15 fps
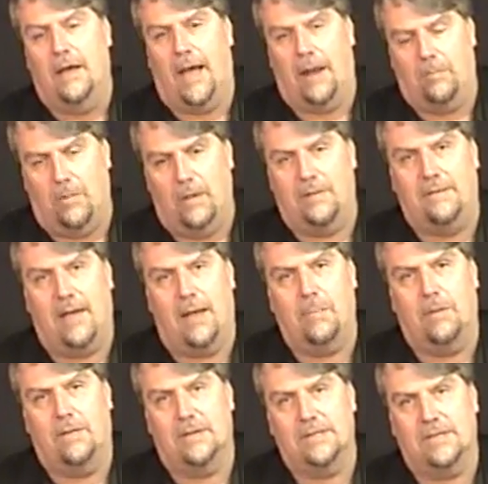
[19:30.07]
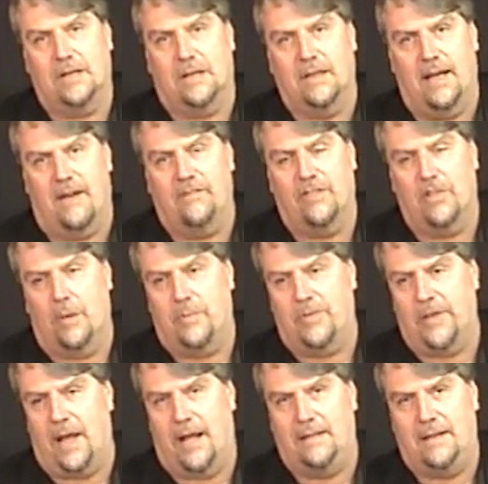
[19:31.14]
at one table the sealed envelope of
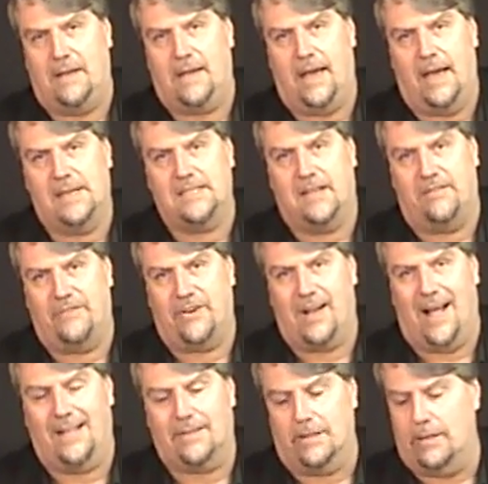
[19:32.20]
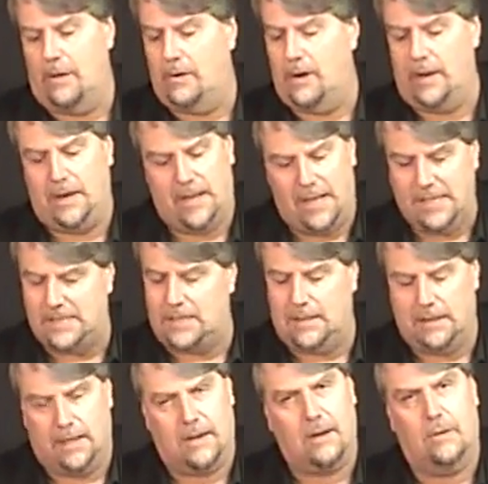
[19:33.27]
the ID case and forgot to load it,
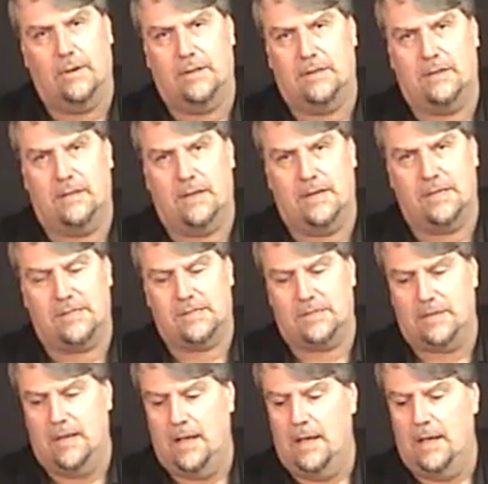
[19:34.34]
instantly go into this